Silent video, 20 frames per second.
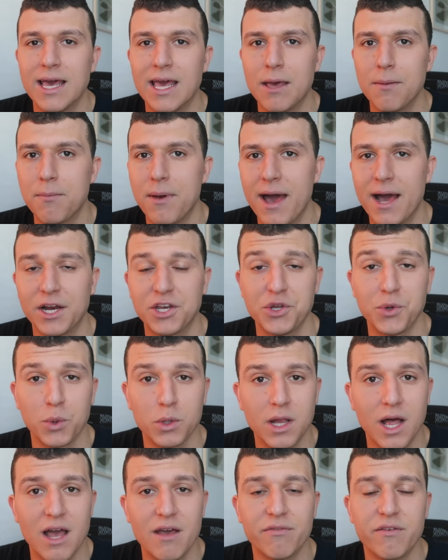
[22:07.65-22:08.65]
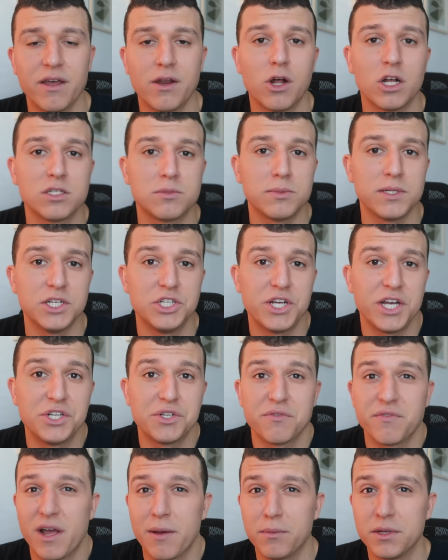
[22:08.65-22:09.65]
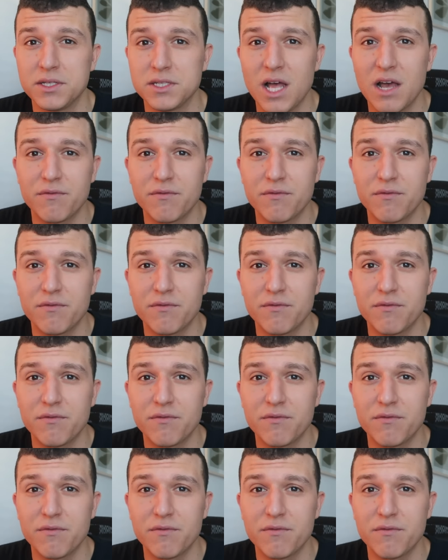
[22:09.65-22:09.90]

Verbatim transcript: impact your life and ultimately change your family's